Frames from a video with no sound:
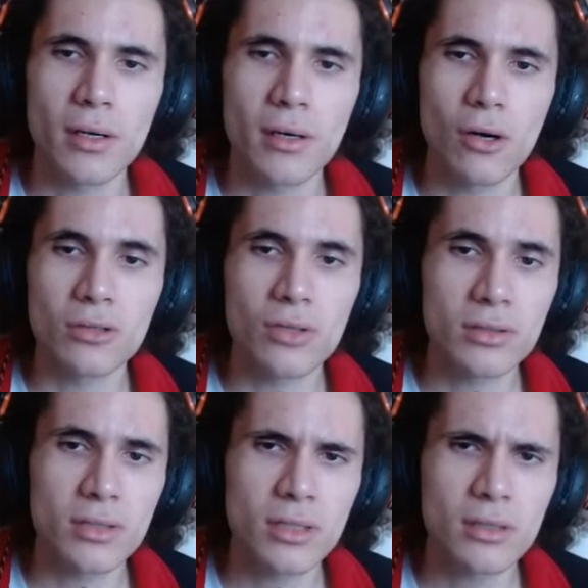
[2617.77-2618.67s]
Hunter x
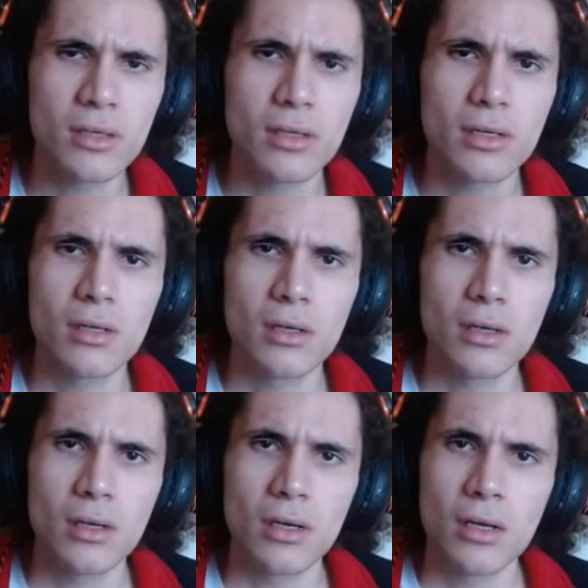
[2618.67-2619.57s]
Hunter.
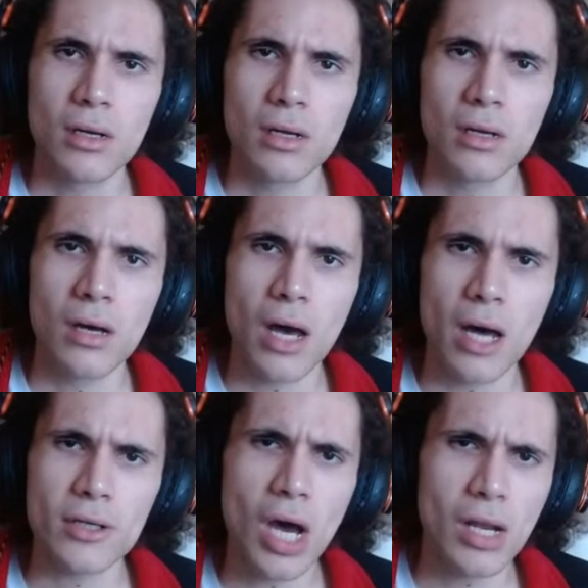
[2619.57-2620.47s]
I
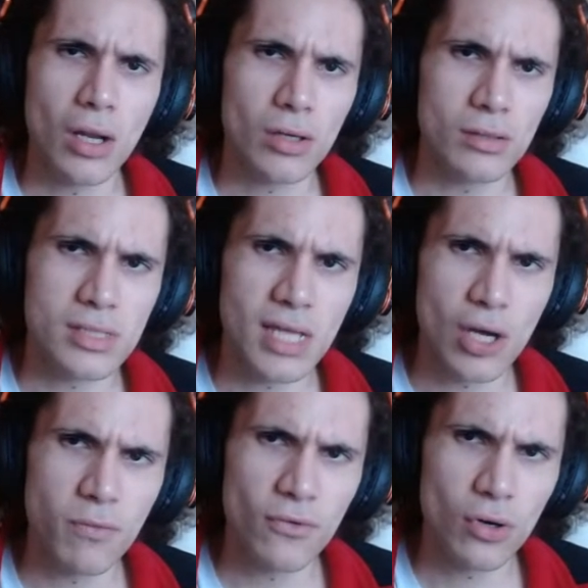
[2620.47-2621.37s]
don't know how long it'll stay
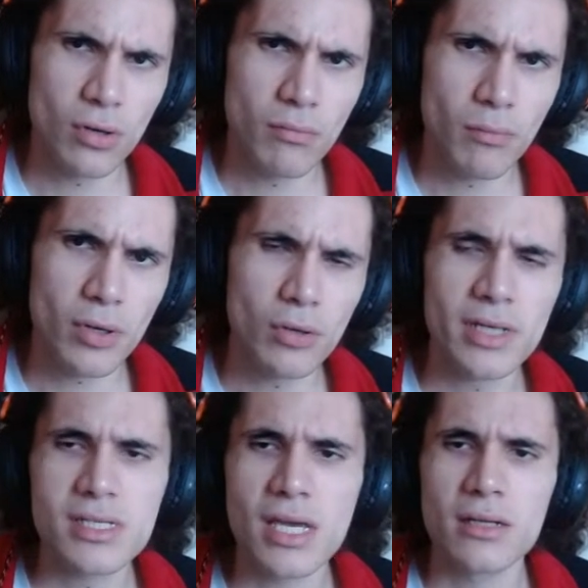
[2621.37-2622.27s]
up for, but it'll
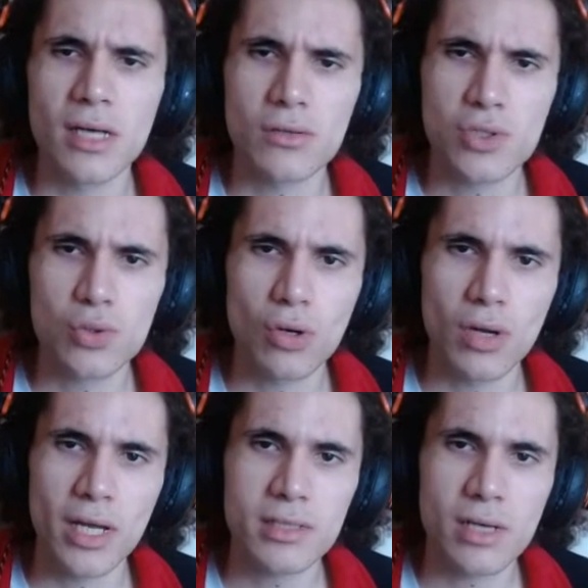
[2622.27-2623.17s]
get taken down sooner or
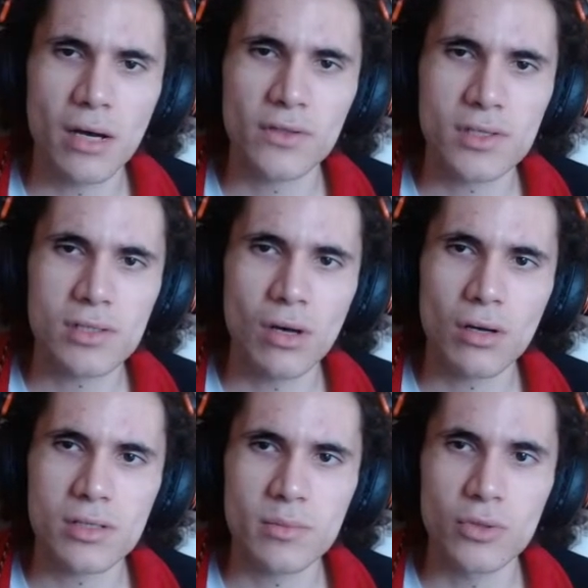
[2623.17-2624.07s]
later after I start,
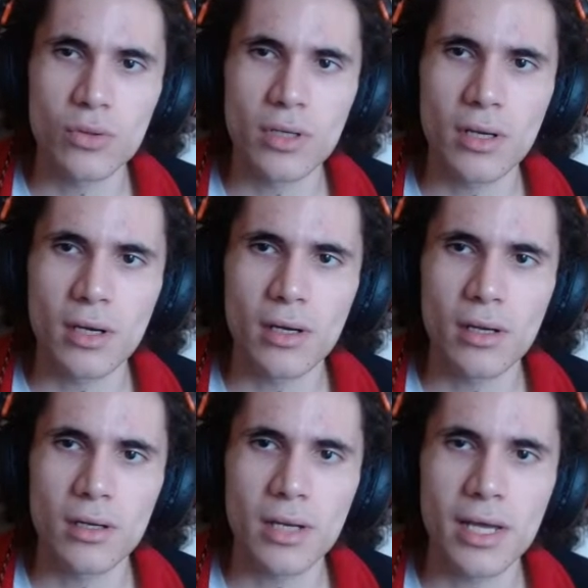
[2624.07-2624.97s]
because I'm doing
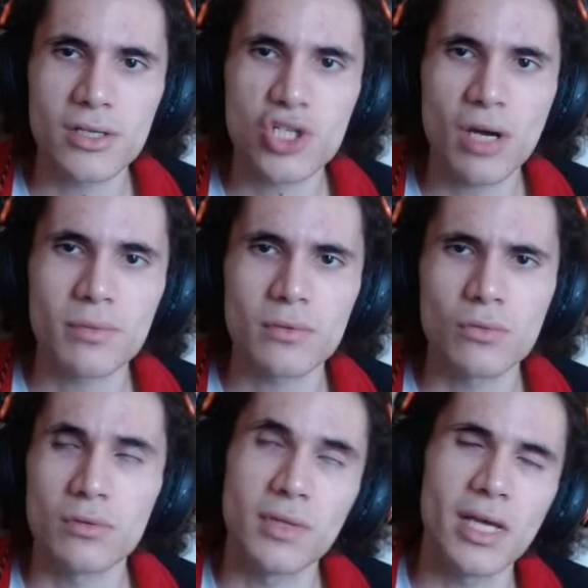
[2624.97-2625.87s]
latest
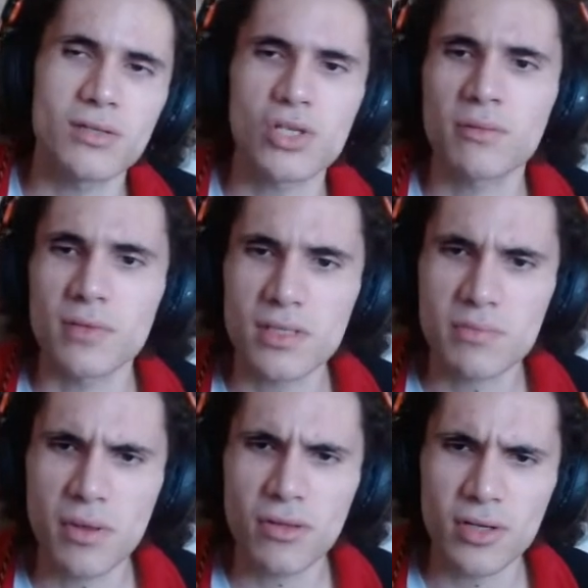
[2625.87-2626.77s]
chapters. It's
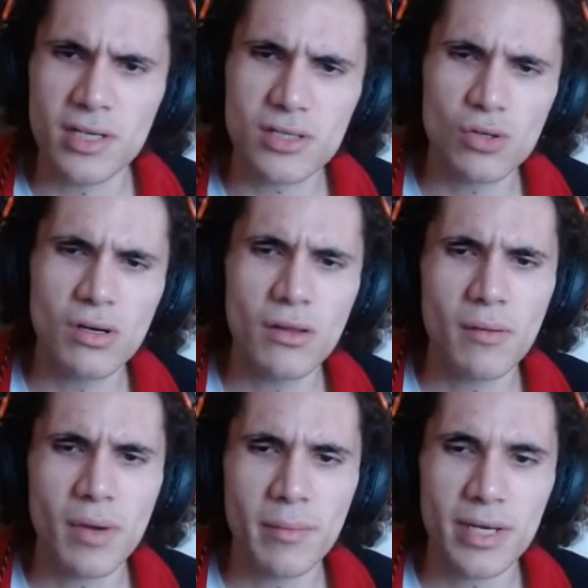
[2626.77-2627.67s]
been 3 years, so that
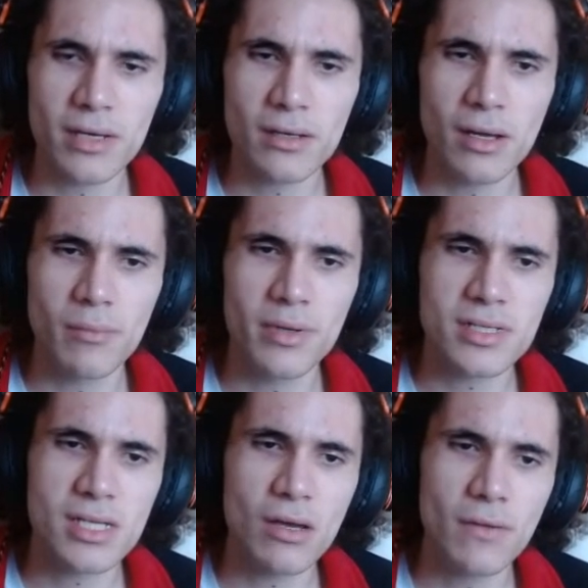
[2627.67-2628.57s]
might make it a bit
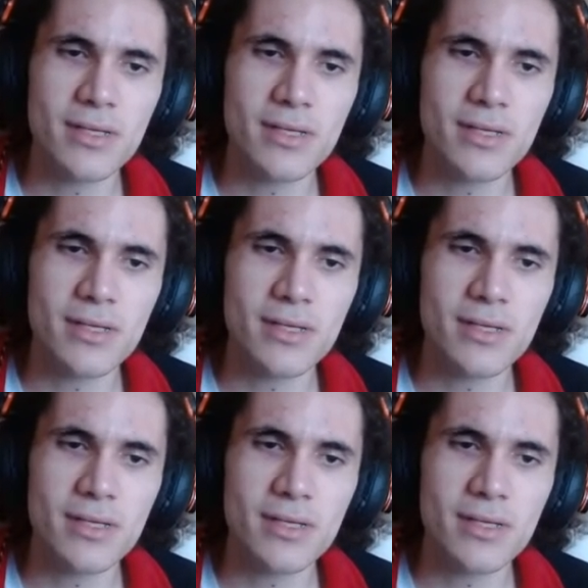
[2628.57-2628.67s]
safe on